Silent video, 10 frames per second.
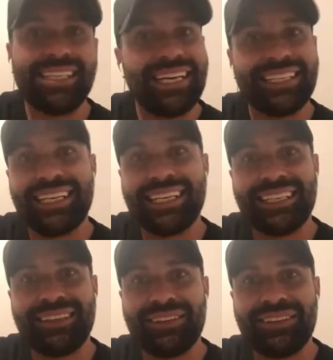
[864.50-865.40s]

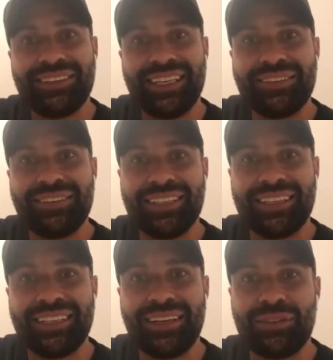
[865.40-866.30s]
No.
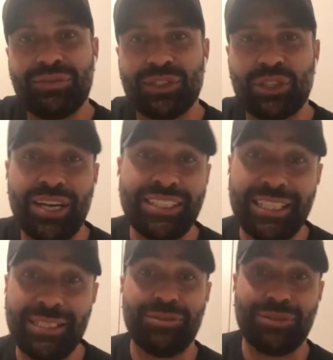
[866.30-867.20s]
We retired the
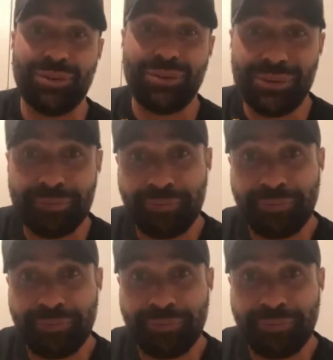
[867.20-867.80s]
year before.